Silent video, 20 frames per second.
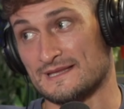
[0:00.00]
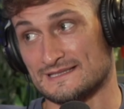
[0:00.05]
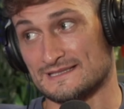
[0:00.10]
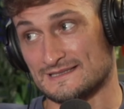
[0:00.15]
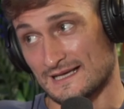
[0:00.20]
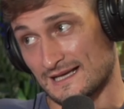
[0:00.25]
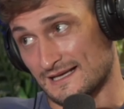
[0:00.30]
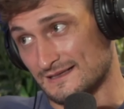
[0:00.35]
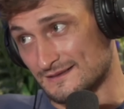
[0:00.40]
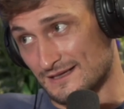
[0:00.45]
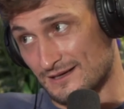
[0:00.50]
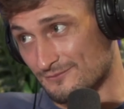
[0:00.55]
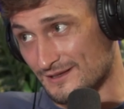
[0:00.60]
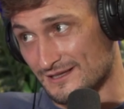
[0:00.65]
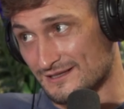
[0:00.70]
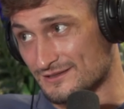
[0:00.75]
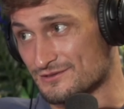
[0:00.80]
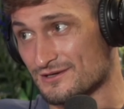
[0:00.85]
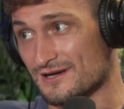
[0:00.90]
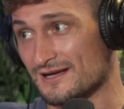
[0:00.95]
second time we
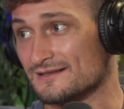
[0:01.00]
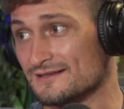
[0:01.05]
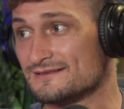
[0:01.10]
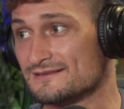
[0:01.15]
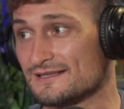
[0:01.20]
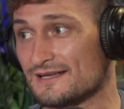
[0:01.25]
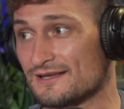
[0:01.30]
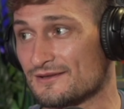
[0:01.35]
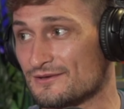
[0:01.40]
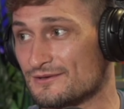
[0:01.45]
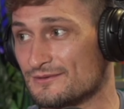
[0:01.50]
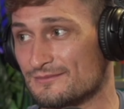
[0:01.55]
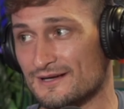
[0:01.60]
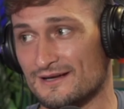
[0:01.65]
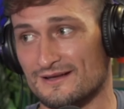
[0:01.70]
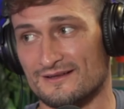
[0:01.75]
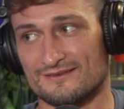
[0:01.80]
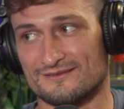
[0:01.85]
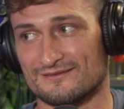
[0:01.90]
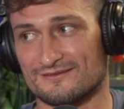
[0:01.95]
can try it together.
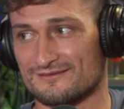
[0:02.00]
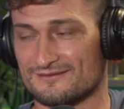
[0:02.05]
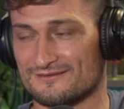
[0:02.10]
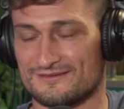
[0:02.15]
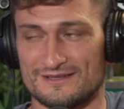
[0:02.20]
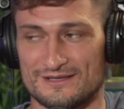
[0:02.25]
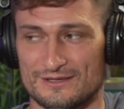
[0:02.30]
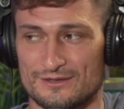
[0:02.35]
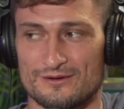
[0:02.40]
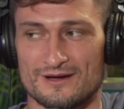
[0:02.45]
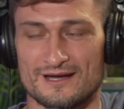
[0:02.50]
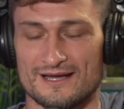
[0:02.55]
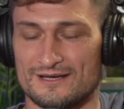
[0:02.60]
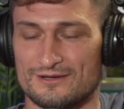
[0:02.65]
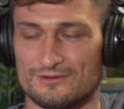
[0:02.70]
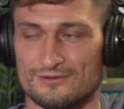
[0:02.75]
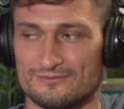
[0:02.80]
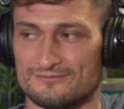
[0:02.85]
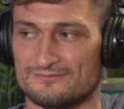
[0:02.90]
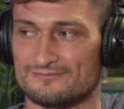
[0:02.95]
But, you know, I, I
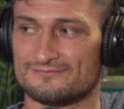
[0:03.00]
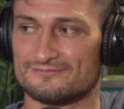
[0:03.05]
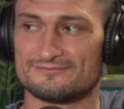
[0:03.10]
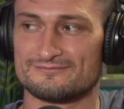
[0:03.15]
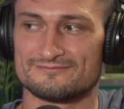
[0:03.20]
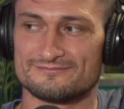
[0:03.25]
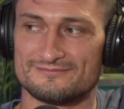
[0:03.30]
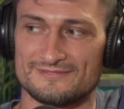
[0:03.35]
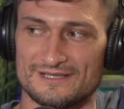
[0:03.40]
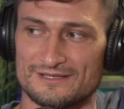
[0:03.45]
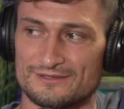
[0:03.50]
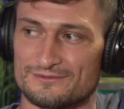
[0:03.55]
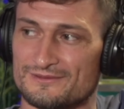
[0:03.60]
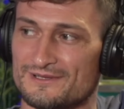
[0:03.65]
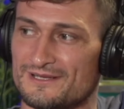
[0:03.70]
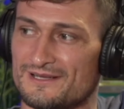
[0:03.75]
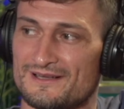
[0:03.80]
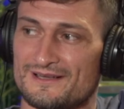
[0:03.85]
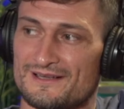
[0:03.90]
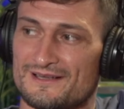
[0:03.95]
don't, you know.
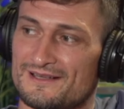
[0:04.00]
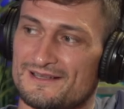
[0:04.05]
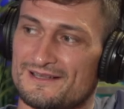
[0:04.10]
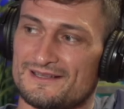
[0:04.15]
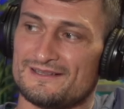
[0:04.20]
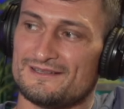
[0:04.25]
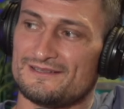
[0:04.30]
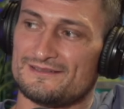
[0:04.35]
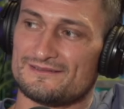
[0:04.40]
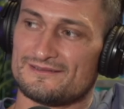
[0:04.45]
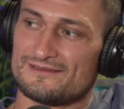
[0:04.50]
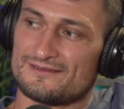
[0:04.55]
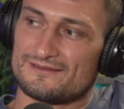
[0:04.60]
I always,